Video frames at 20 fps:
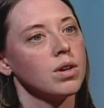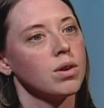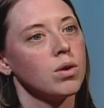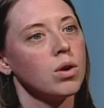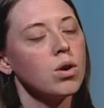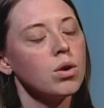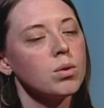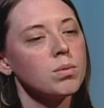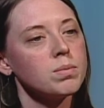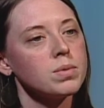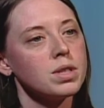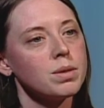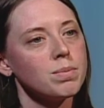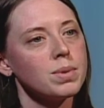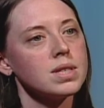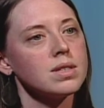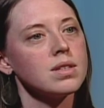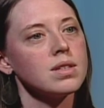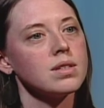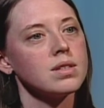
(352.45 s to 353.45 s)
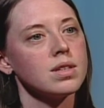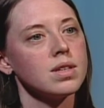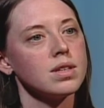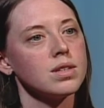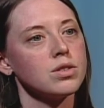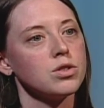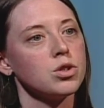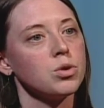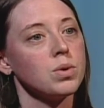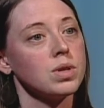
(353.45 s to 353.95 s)
homes and
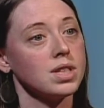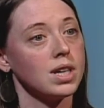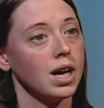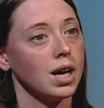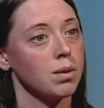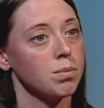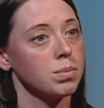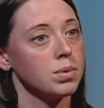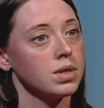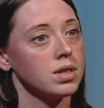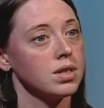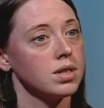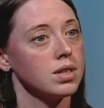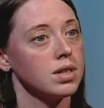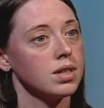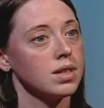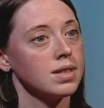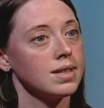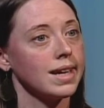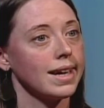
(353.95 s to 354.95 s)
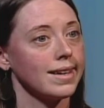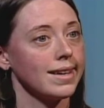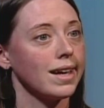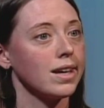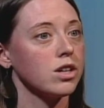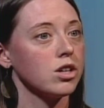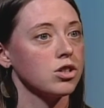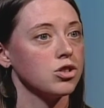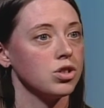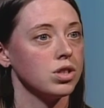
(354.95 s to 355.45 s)
businesses to adopt
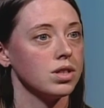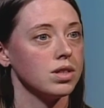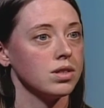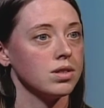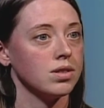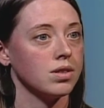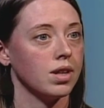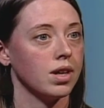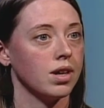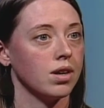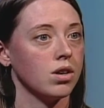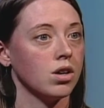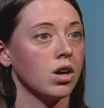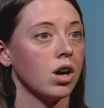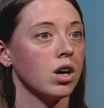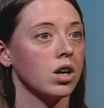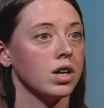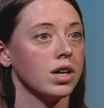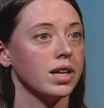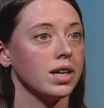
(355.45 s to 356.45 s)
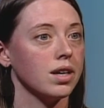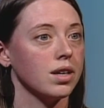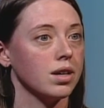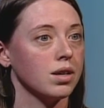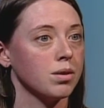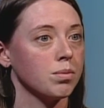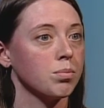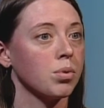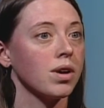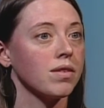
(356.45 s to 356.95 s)
technologies that are
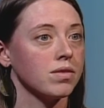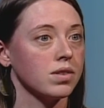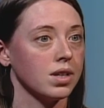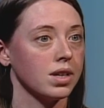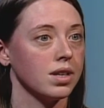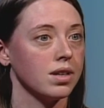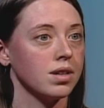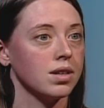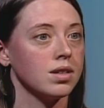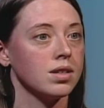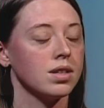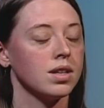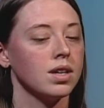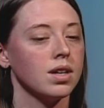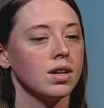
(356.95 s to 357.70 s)
already prevalent.